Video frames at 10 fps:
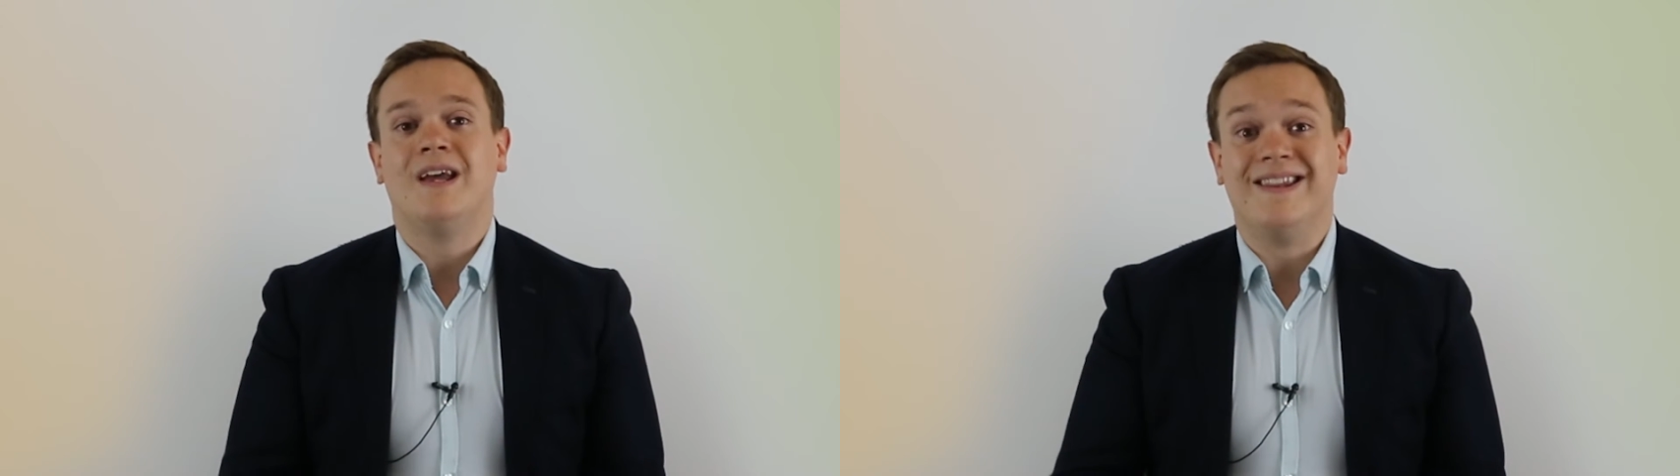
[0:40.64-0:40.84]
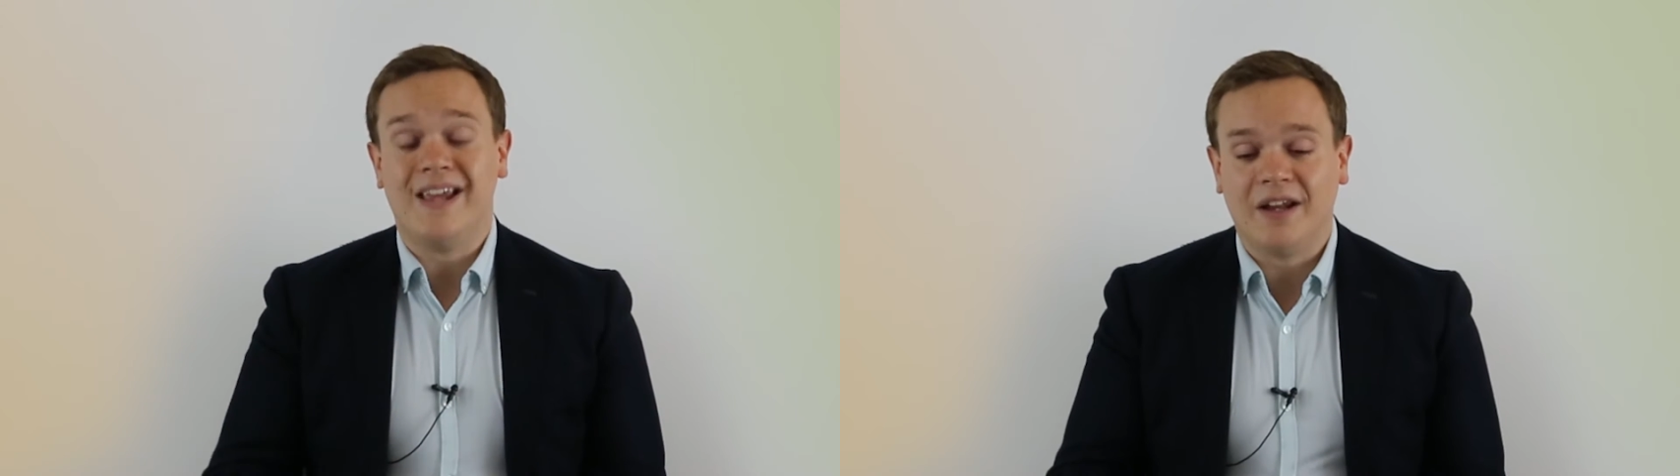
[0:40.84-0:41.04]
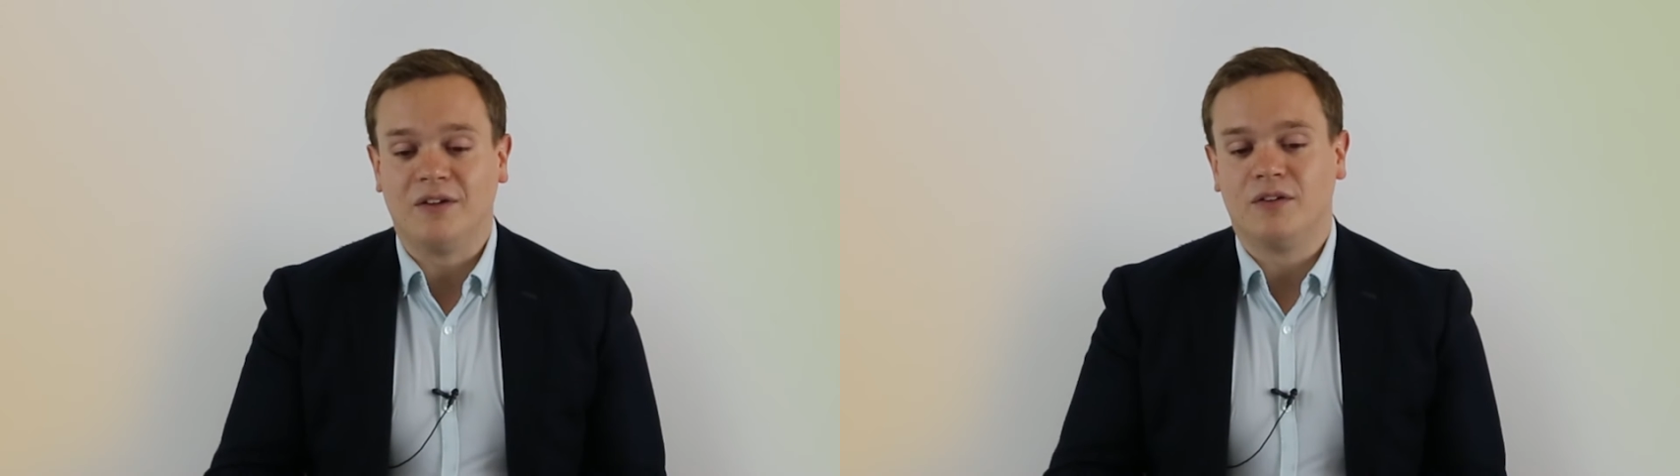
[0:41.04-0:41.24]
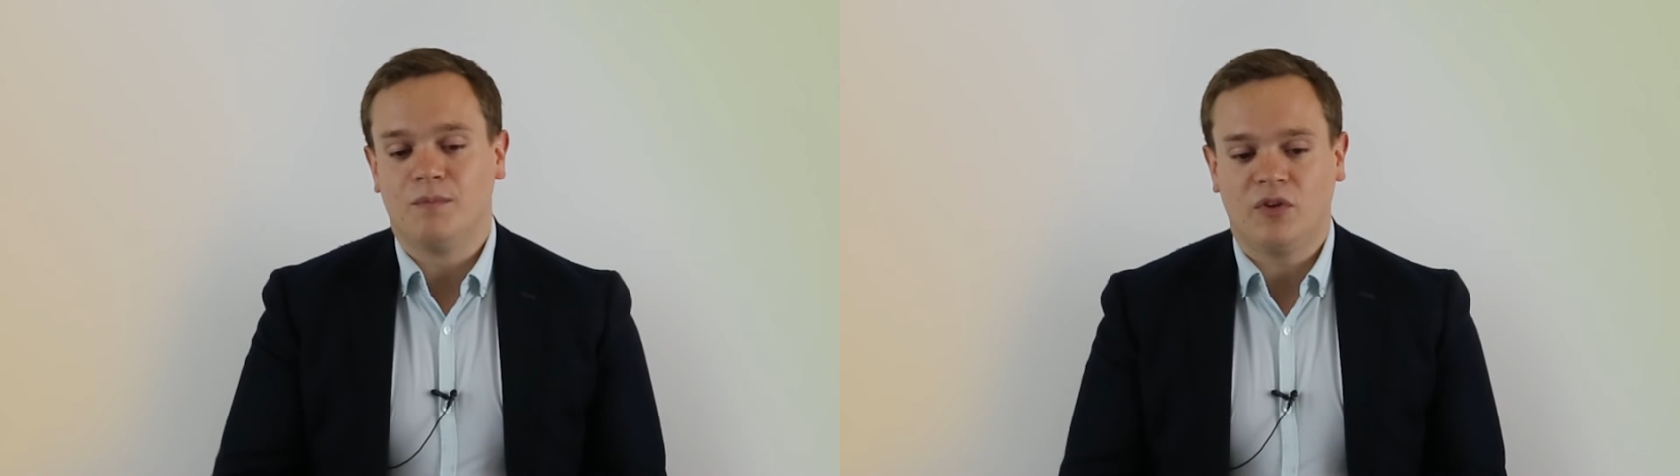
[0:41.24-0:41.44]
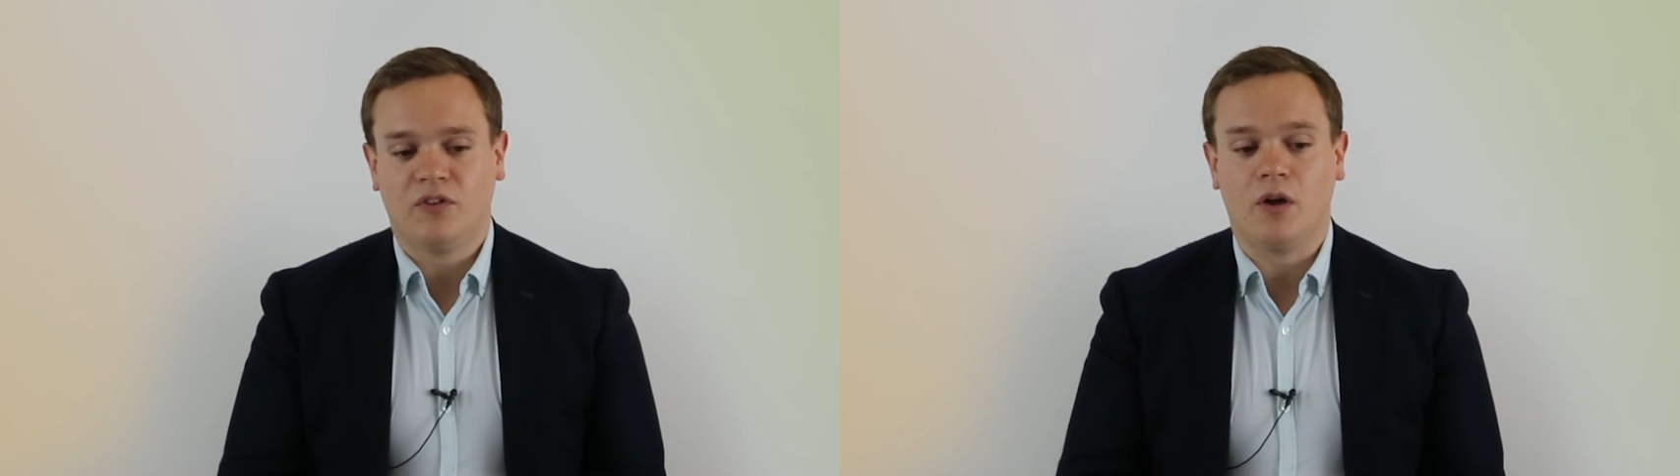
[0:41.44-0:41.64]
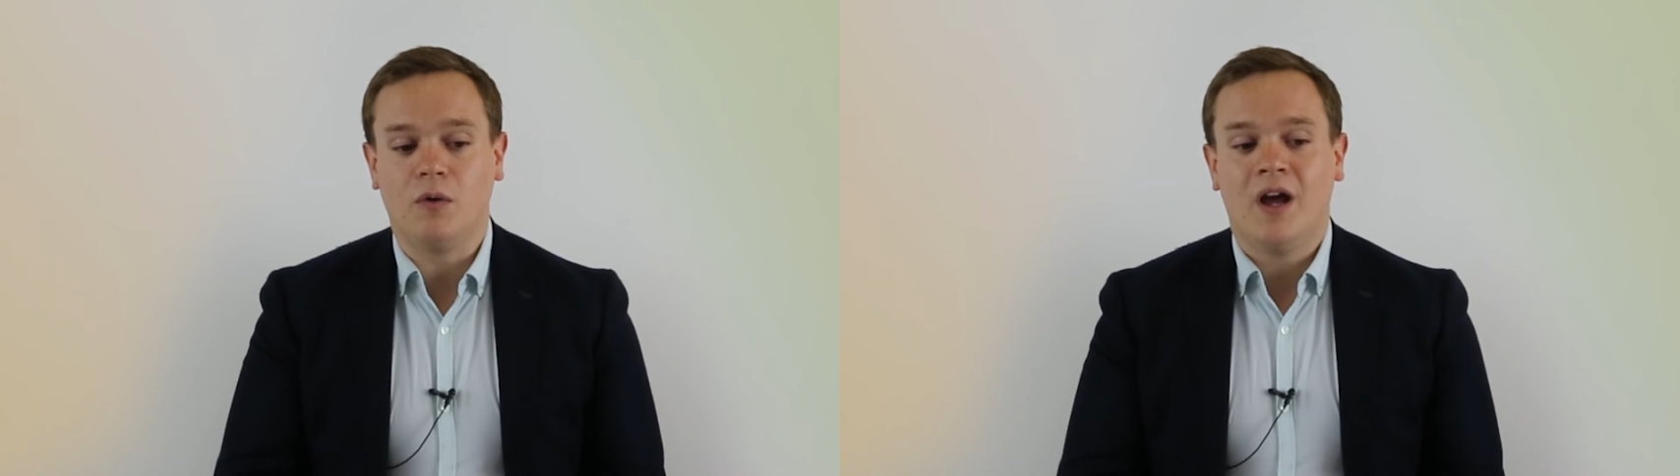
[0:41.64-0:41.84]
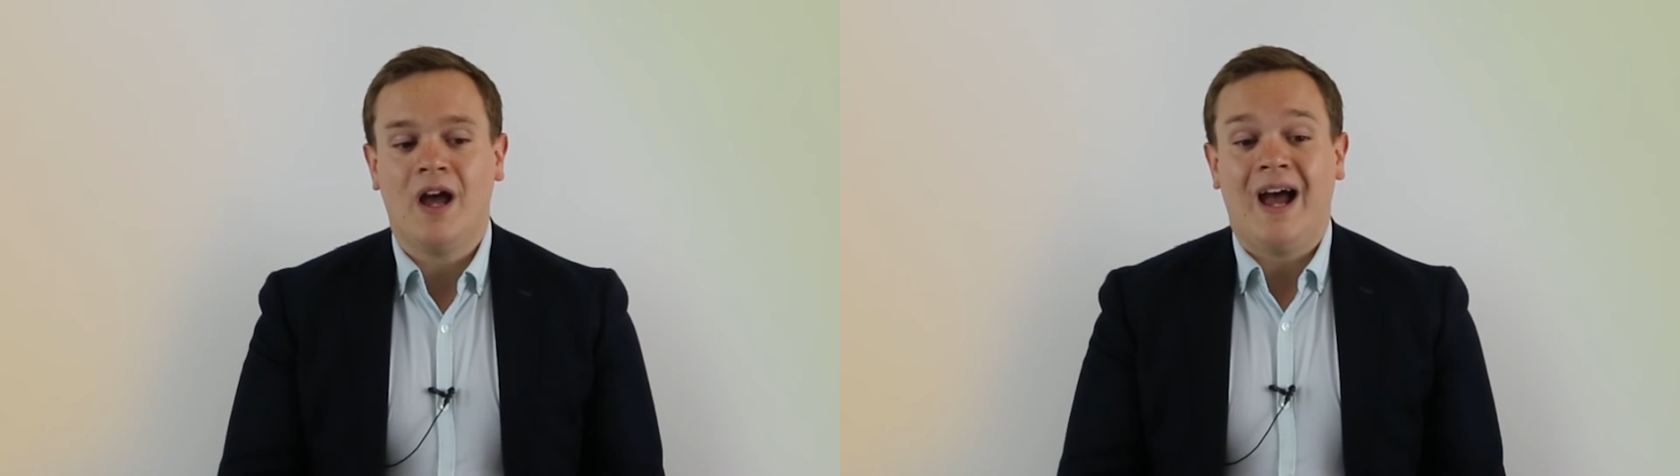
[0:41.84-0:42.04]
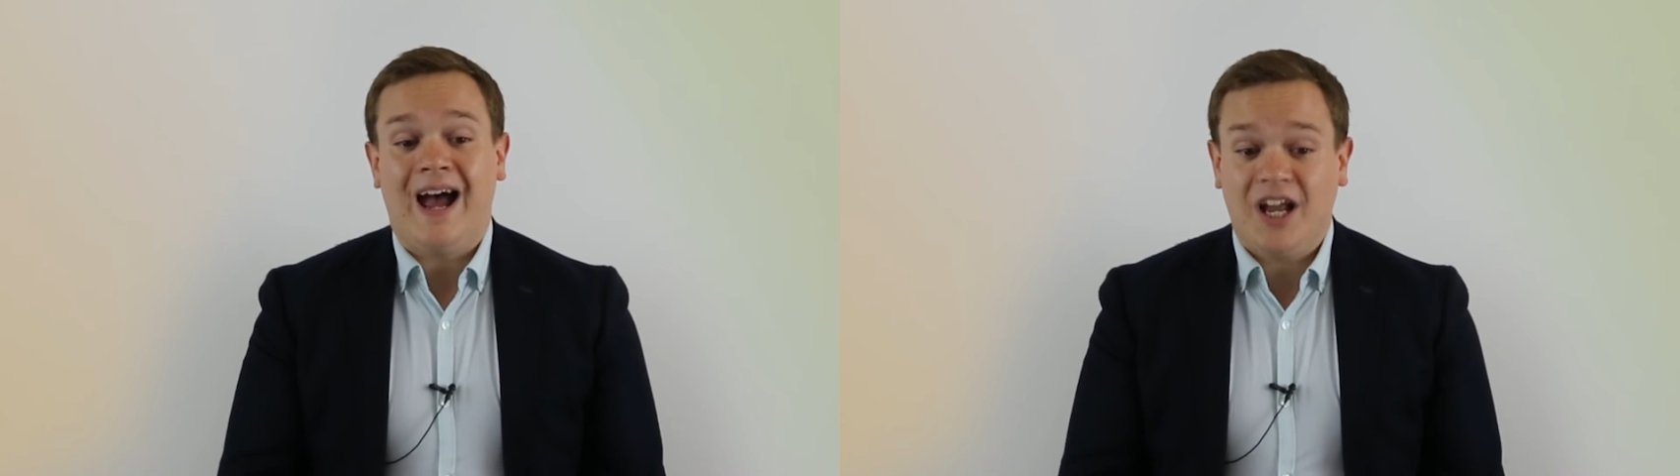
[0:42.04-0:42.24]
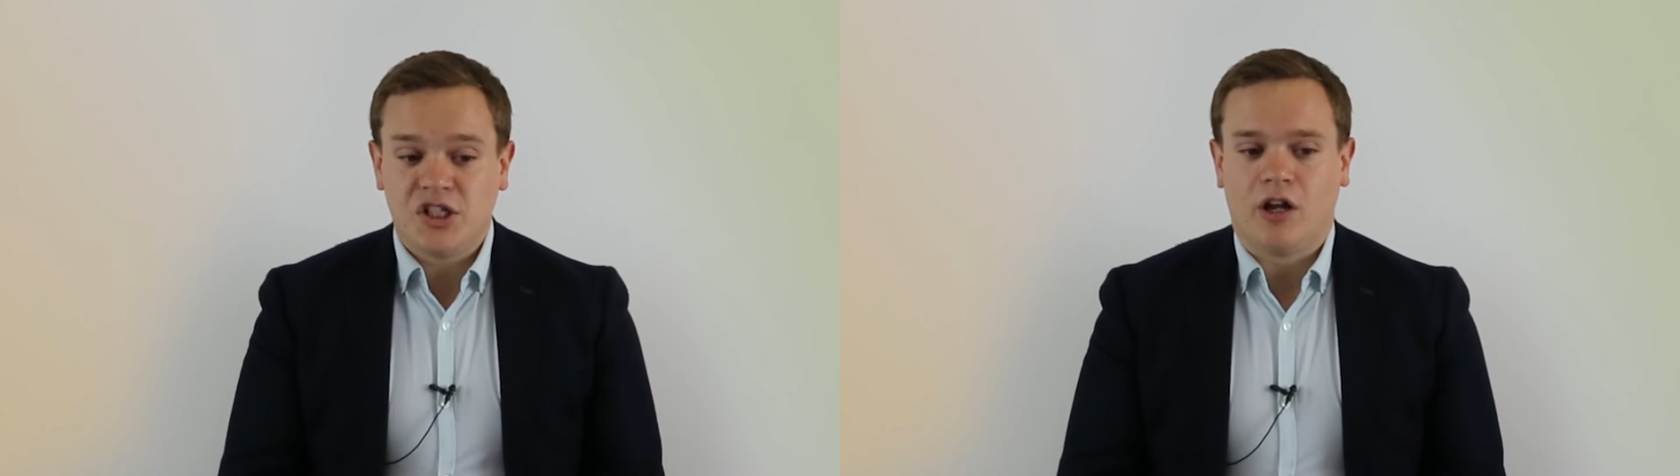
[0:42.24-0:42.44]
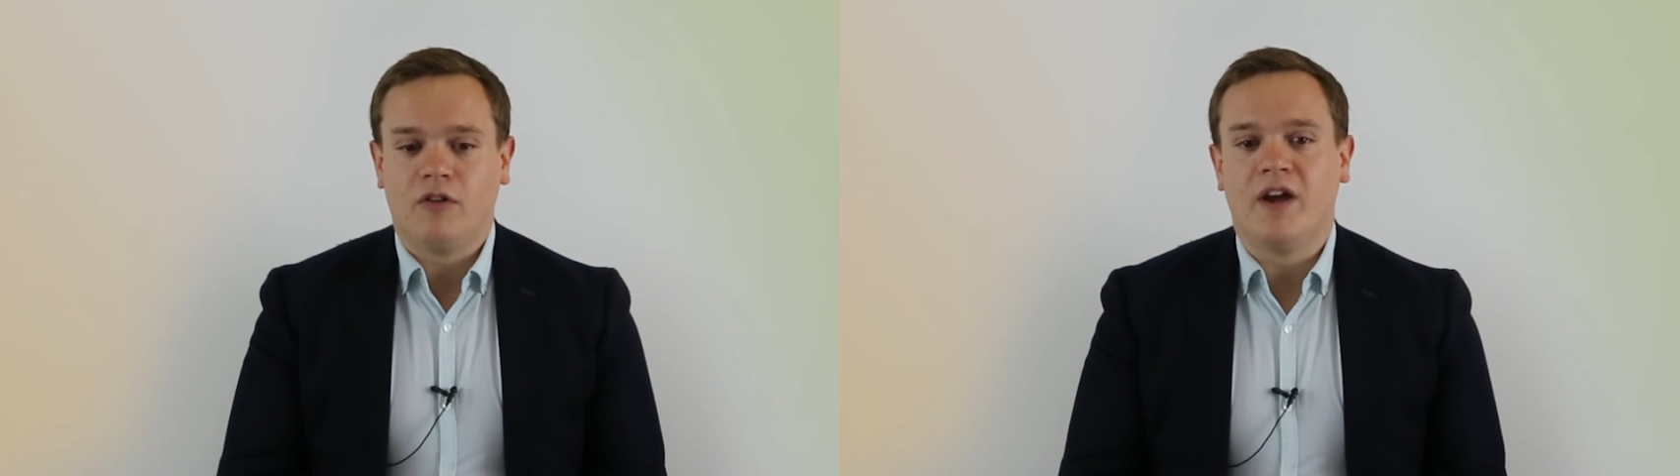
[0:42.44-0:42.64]
in the end. So
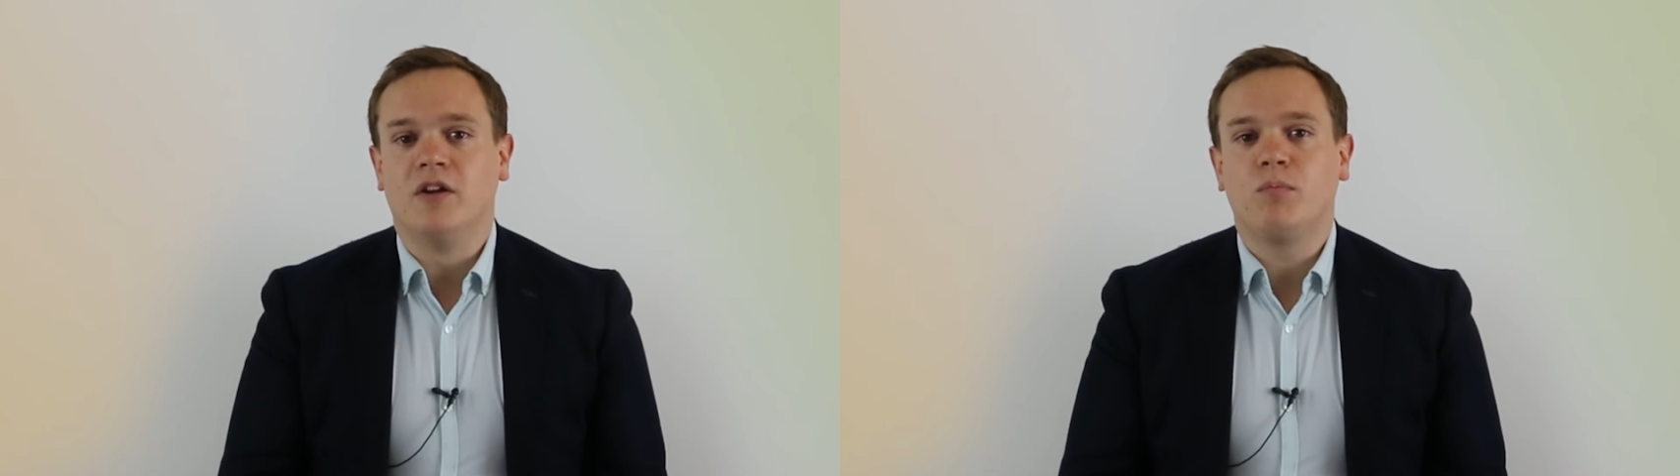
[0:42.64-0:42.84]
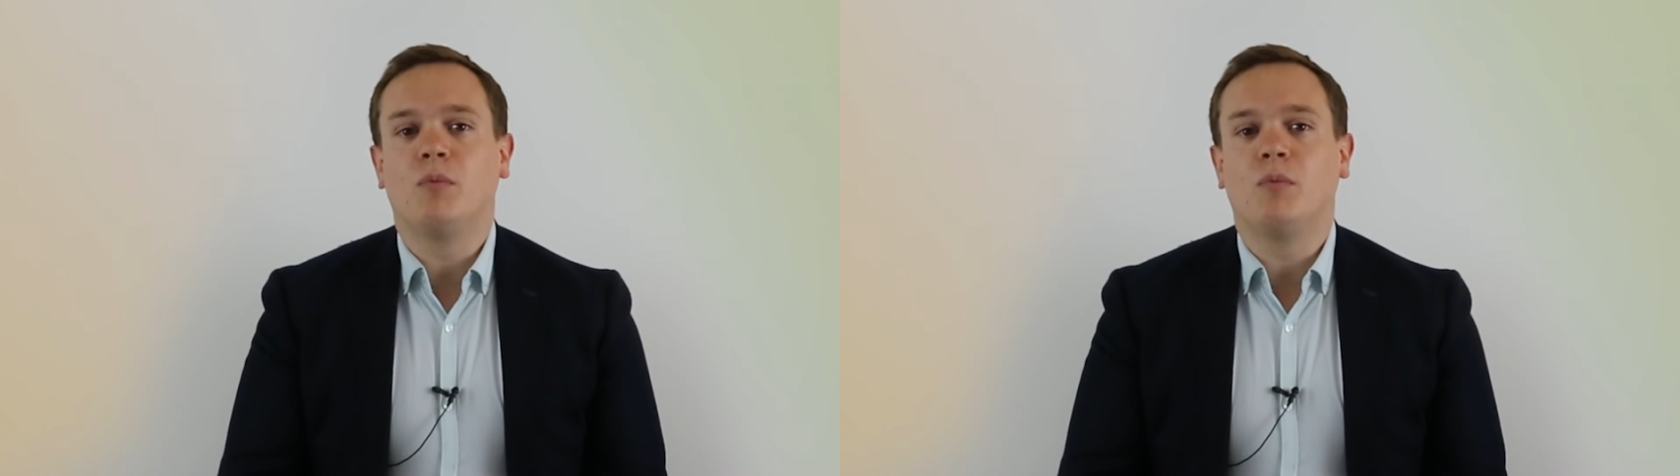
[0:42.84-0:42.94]
actually I found